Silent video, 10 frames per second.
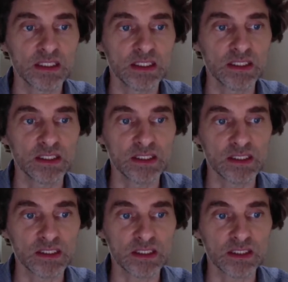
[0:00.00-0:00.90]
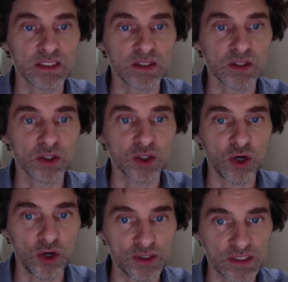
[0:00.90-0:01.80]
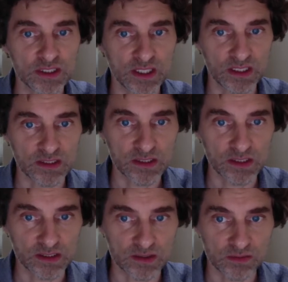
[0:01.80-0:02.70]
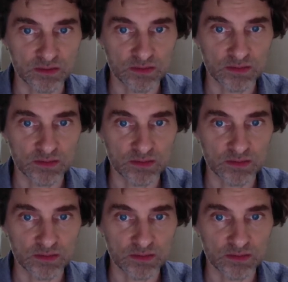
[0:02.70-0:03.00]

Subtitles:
it is causing a disease.